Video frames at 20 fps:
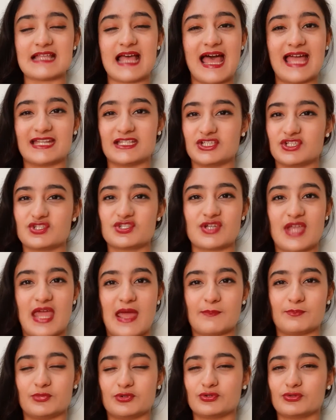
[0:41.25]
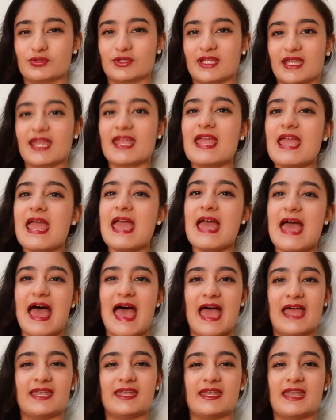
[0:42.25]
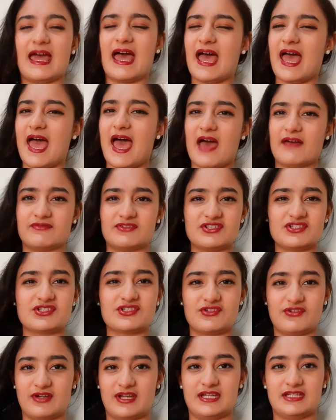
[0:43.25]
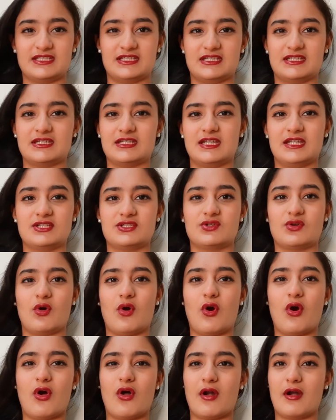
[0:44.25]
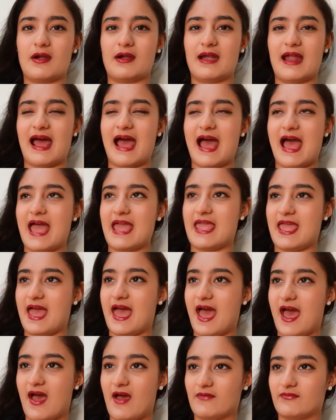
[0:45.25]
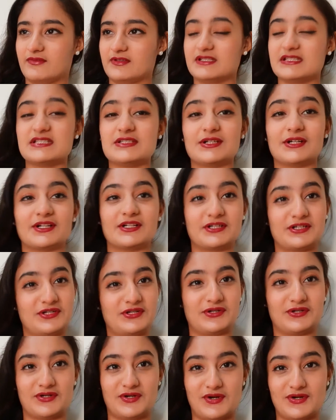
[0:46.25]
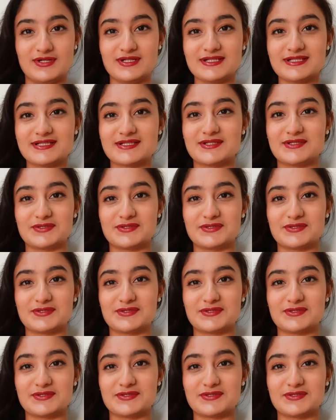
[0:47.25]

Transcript: I did shampoo today and I haven't straightened it or I haven't done curls.